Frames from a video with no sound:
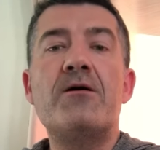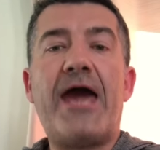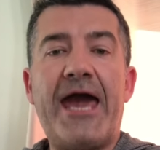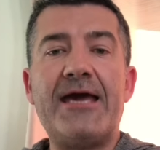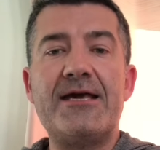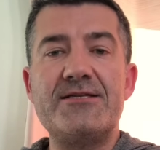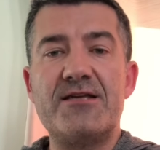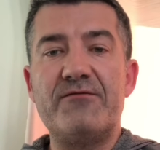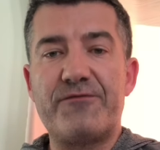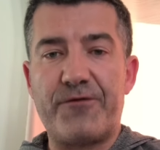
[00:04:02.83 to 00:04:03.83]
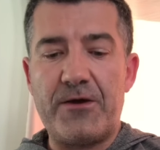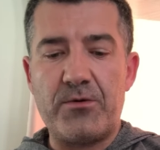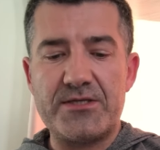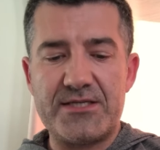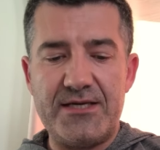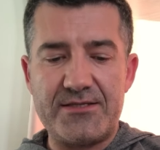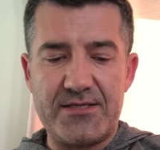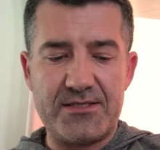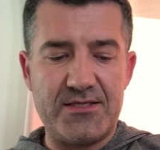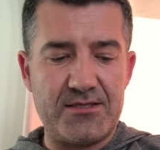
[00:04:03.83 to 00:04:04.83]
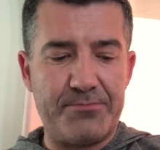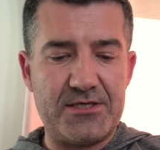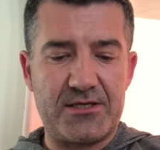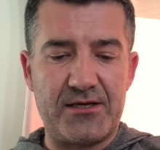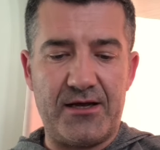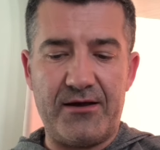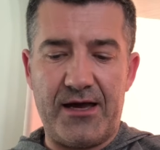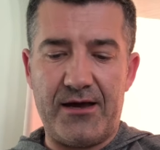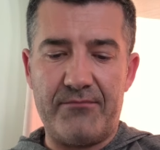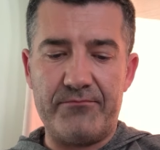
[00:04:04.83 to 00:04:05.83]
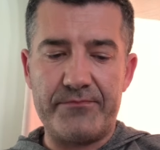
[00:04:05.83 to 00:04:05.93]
anchors in frequencies. This is a particular